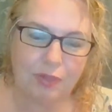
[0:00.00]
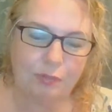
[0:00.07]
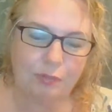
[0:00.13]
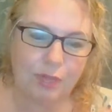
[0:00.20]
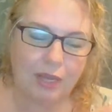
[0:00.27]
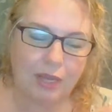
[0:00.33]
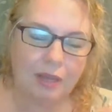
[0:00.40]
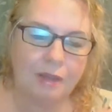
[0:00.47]

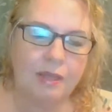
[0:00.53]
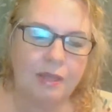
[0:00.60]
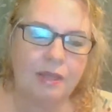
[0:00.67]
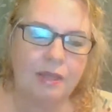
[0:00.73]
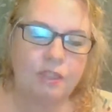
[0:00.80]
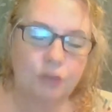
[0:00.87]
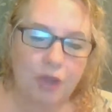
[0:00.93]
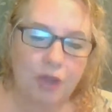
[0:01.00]
We are
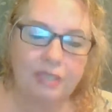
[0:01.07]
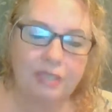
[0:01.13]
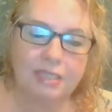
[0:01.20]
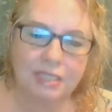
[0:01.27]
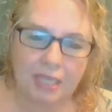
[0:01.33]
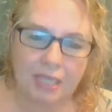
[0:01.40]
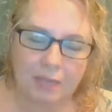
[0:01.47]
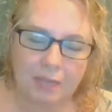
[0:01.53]
trying to
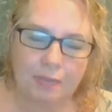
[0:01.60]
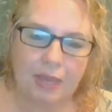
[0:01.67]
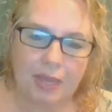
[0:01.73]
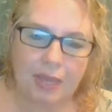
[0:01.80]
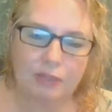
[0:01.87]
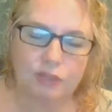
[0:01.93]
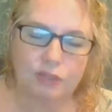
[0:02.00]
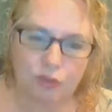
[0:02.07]
keep
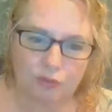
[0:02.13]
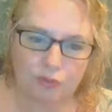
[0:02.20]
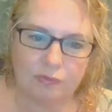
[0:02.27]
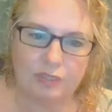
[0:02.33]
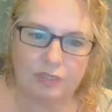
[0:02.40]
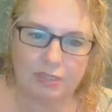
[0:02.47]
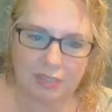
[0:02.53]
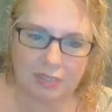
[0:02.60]

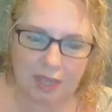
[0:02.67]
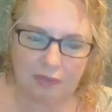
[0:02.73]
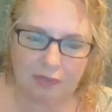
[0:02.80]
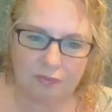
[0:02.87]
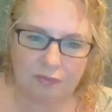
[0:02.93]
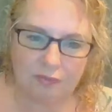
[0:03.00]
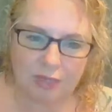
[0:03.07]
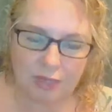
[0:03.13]
ourselves
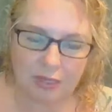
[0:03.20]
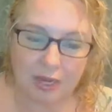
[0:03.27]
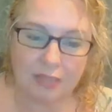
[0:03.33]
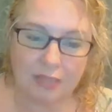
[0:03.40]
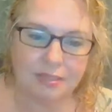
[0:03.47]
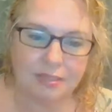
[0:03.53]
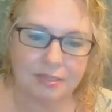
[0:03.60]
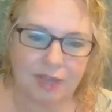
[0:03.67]
safe in an
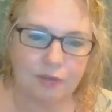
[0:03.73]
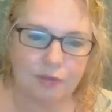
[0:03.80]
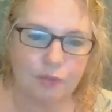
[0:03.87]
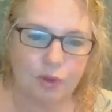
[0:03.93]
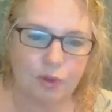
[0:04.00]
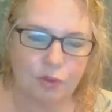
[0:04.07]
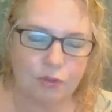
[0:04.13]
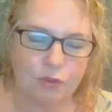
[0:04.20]
unsafe
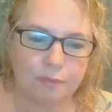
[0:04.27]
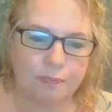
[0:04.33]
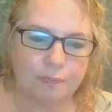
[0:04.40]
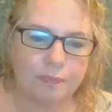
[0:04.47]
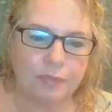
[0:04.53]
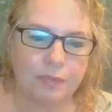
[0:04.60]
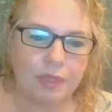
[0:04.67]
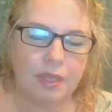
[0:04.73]
world.
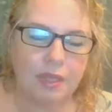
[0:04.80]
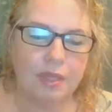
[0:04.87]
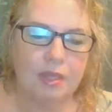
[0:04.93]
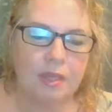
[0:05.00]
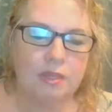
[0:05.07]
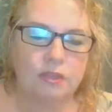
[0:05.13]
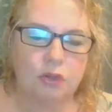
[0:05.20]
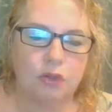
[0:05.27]

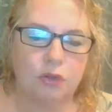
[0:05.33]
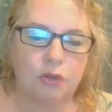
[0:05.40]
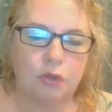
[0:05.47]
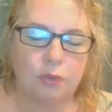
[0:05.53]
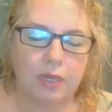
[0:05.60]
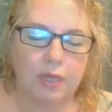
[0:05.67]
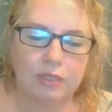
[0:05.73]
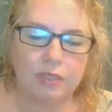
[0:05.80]
So
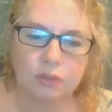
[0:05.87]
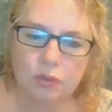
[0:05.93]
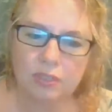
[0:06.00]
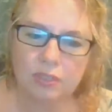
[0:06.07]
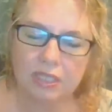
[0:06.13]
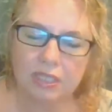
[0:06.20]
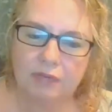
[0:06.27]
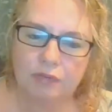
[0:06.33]
we are
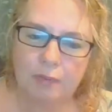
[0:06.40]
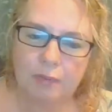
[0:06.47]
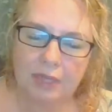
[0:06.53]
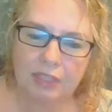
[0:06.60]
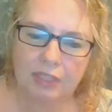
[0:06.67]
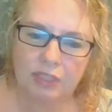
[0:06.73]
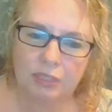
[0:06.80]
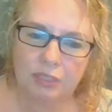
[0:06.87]
sourcing
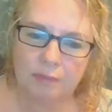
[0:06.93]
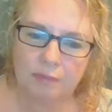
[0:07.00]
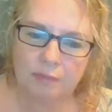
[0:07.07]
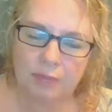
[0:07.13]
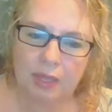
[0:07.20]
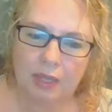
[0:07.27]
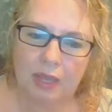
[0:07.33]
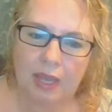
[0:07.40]
information,
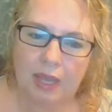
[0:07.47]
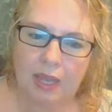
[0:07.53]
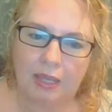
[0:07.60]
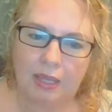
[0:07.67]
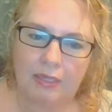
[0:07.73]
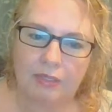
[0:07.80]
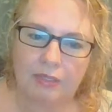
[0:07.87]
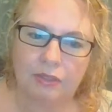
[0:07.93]

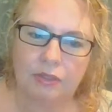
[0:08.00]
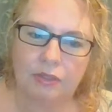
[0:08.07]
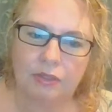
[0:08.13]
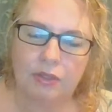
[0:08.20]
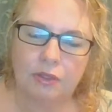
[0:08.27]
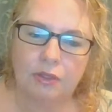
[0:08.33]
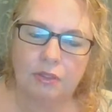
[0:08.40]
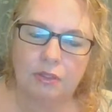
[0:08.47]
and
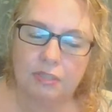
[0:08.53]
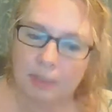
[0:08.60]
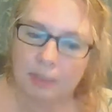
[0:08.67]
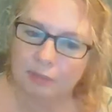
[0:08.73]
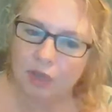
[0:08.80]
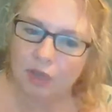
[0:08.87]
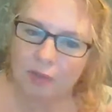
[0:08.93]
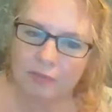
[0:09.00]

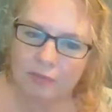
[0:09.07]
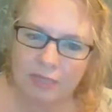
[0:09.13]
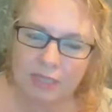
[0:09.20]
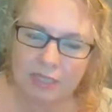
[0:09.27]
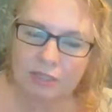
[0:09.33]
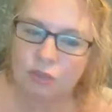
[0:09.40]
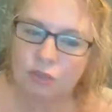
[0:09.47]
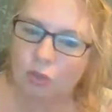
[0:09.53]
sometimes
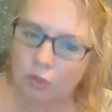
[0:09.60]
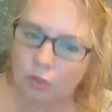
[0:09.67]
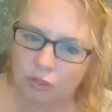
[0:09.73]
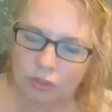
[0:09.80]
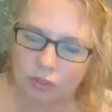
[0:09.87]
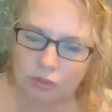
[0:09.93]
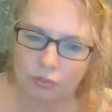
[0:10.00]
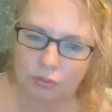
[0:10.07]
it's not
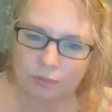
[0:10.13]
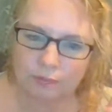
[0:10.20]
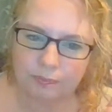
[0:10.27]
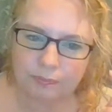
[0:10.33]
logical,